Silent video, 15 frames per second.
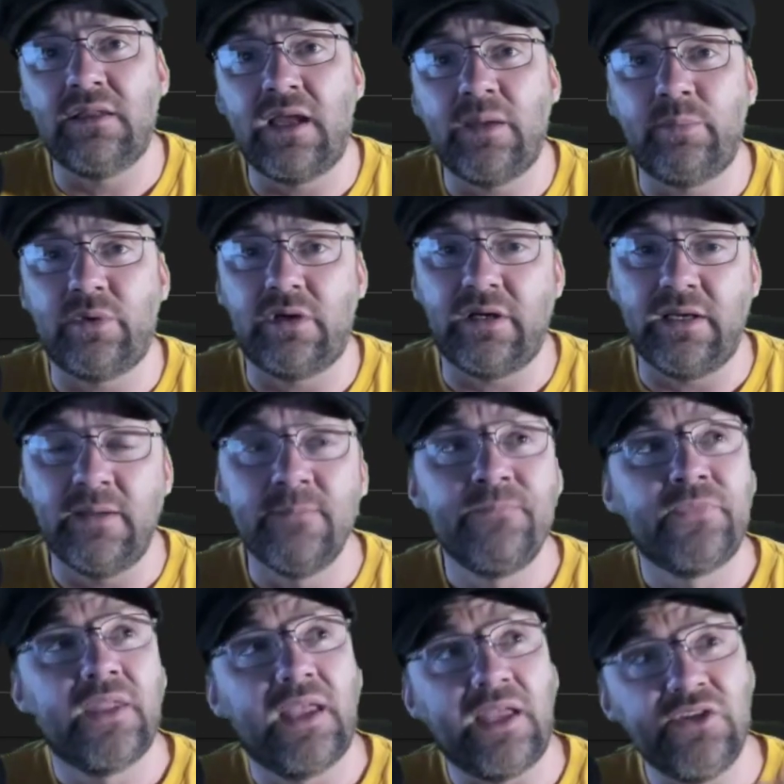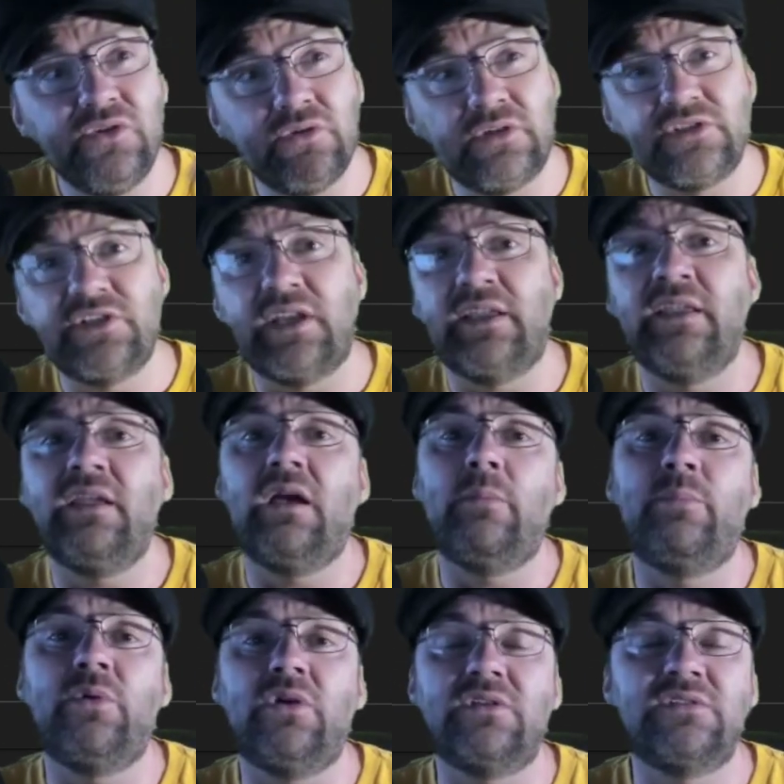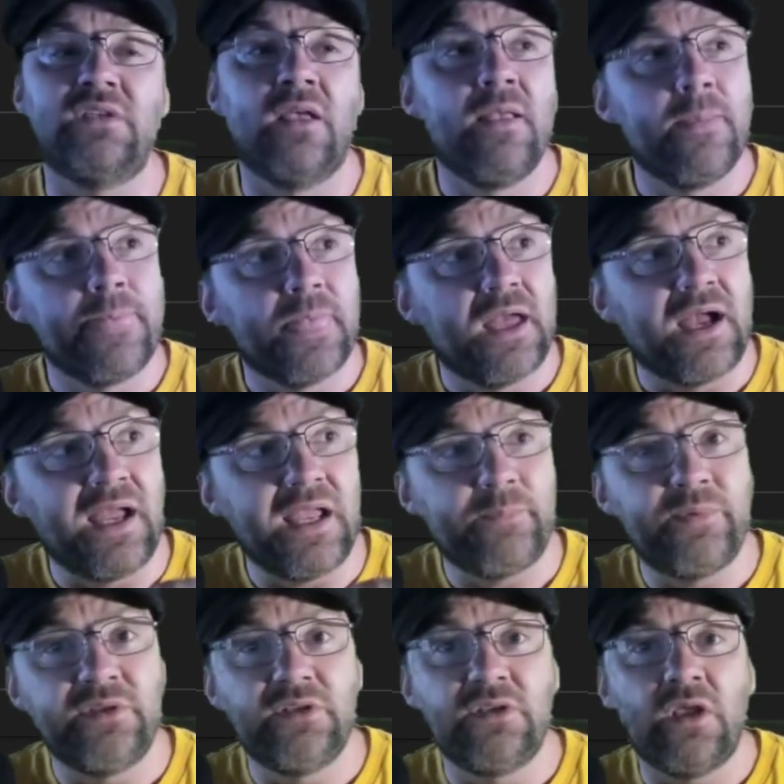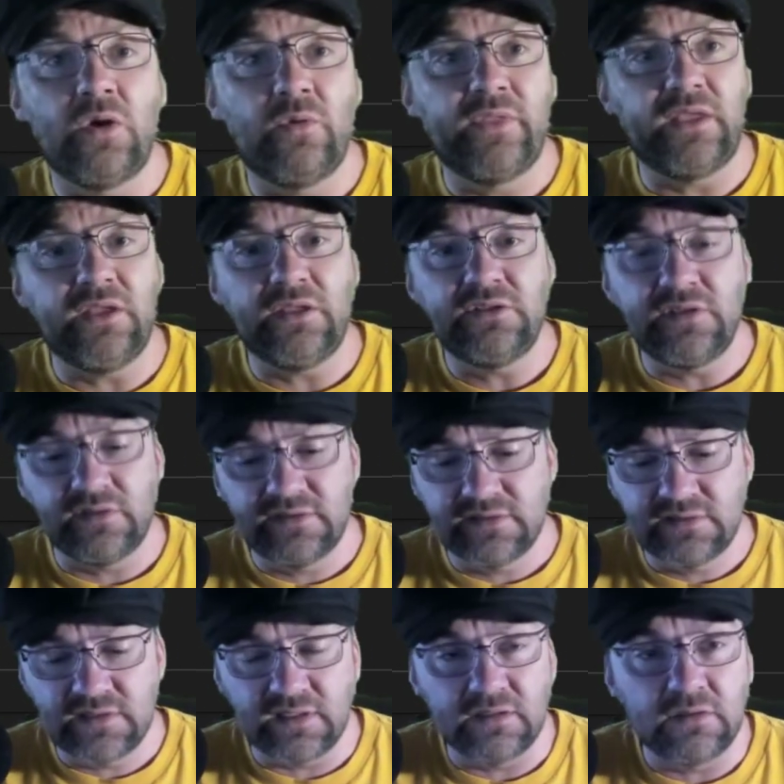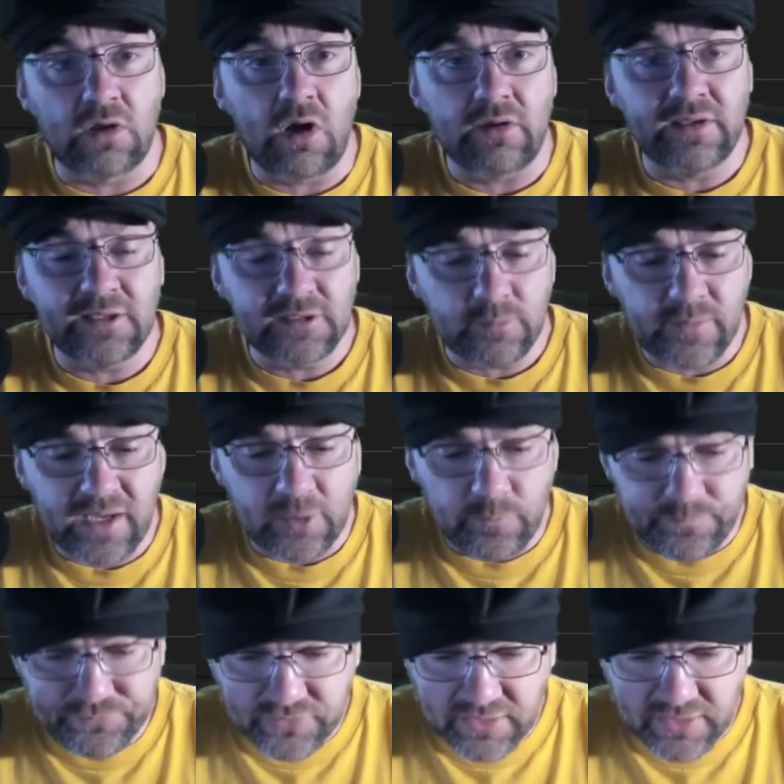library and you're checking out books. I happen to know that to log into my